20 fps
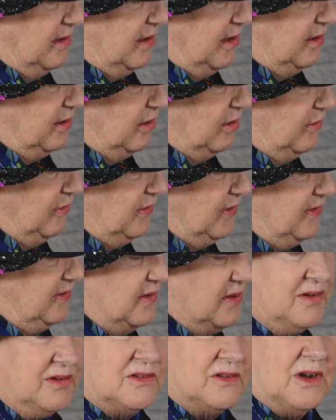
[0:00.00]
and over to
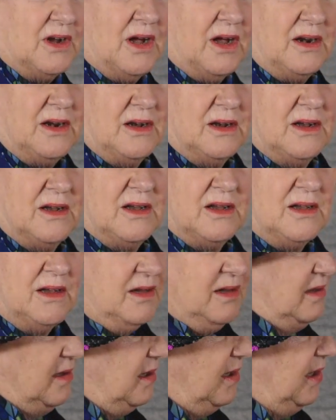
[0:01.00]
this dot.
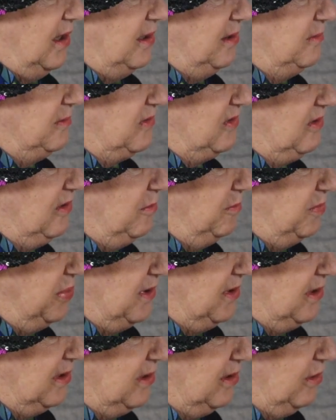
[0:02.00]
I am simply
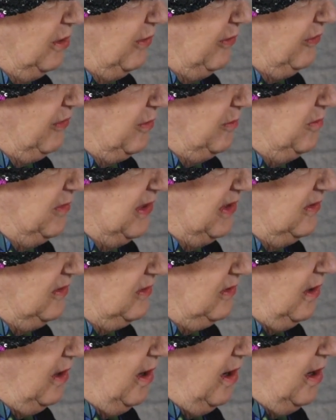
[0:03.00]
going to go from this
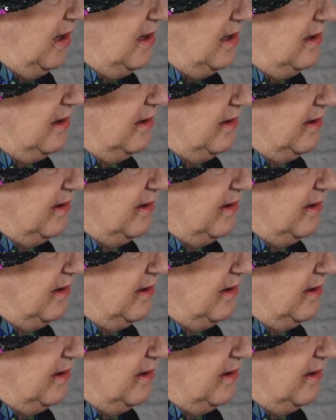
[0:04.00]
side